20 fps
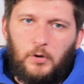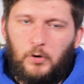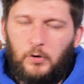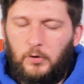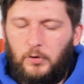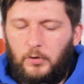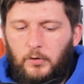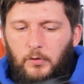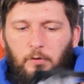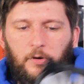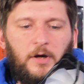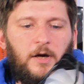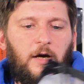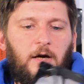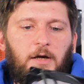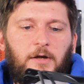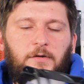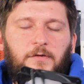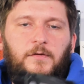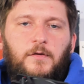
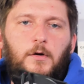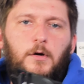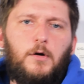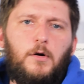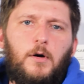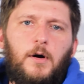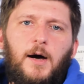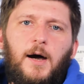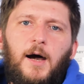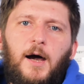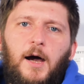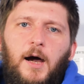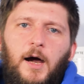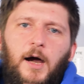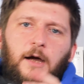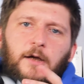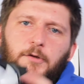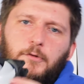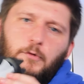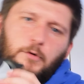Okay, so
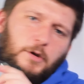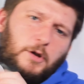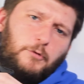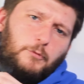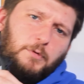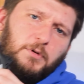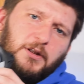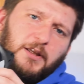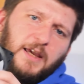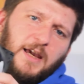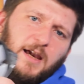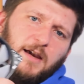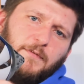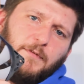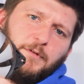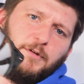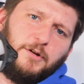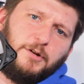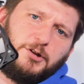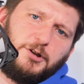I do not really have
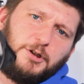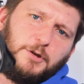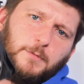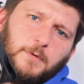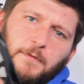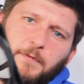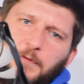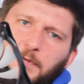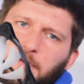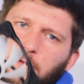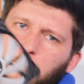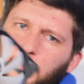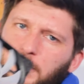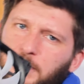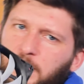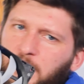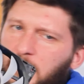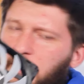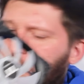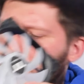an issue with
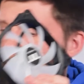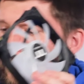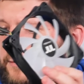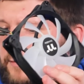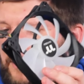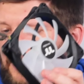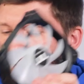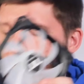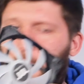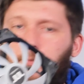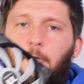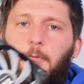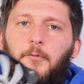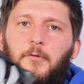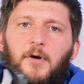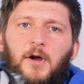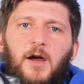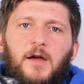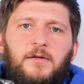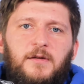Thermaltake using
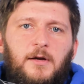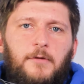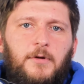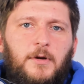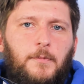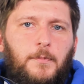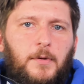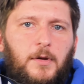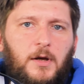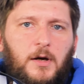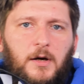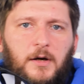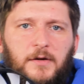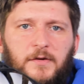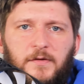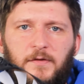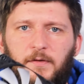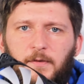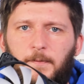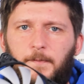proprietary
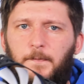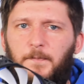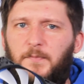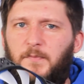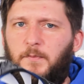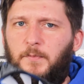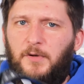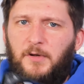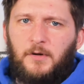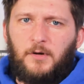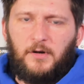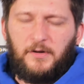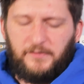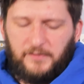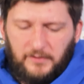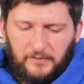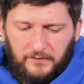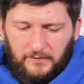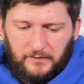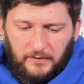plugs because
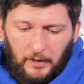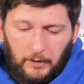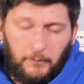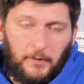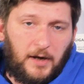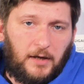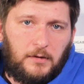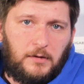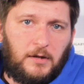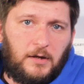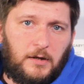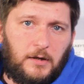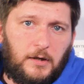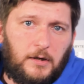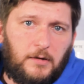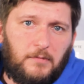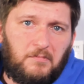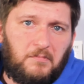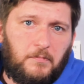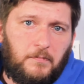it's
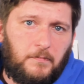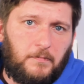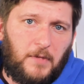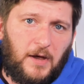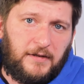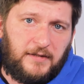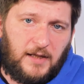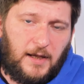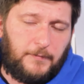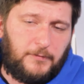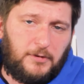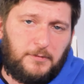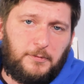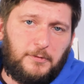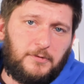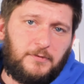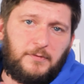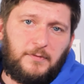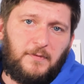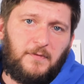directly
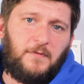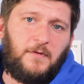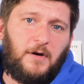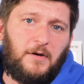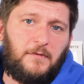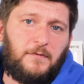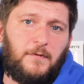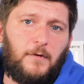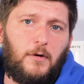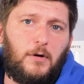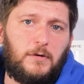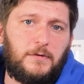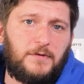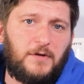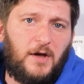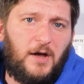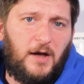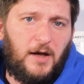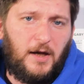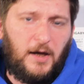adaptable to 5
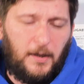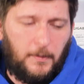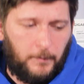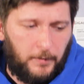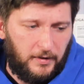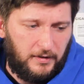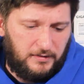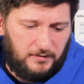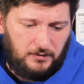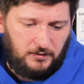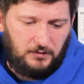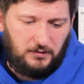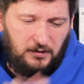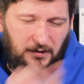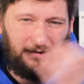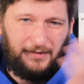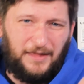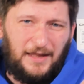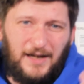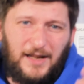v but
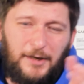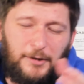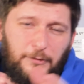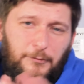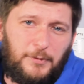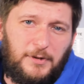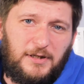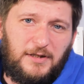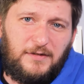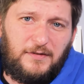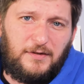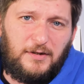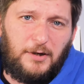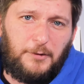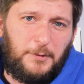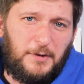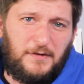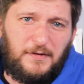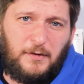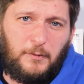then I don't really see a
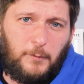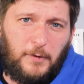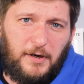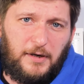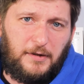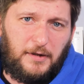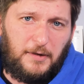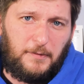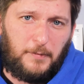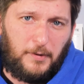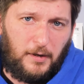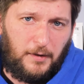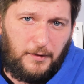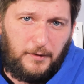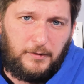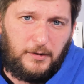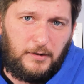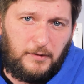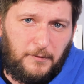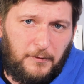reason why they
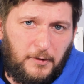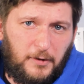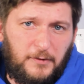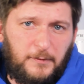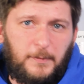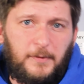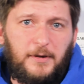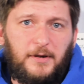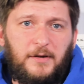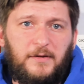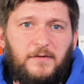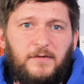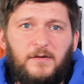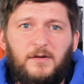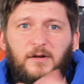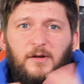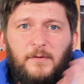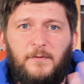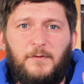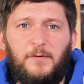bothered in the first place.
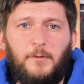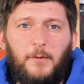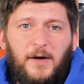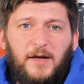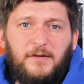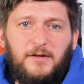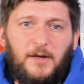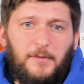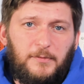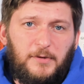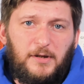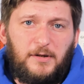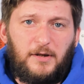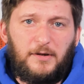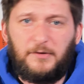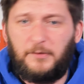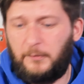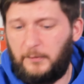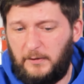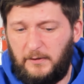If you end up
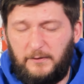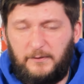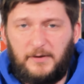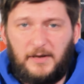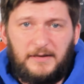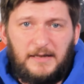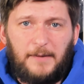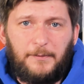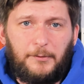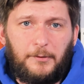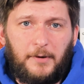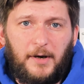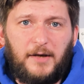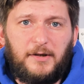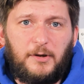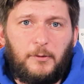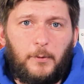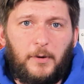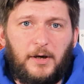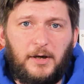needing to use the adapter
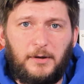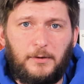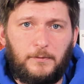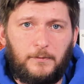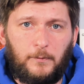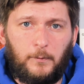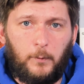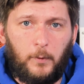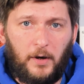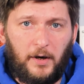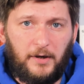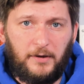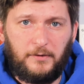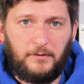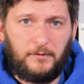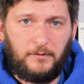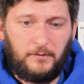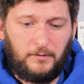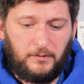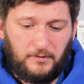anyway,
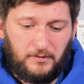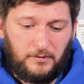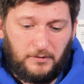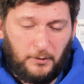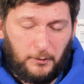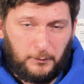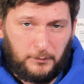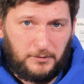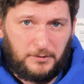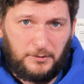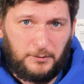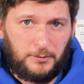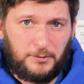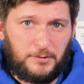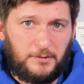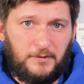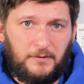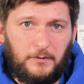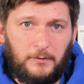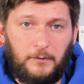why don't you
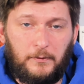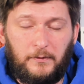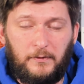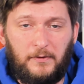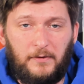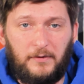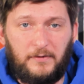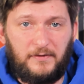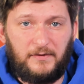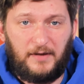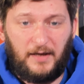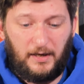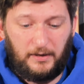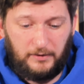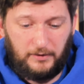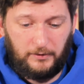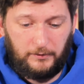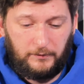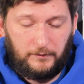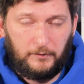just use the
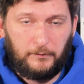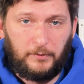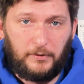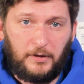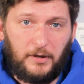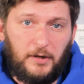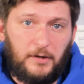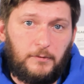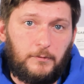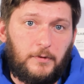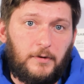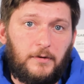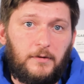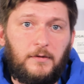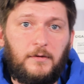standard to begin with?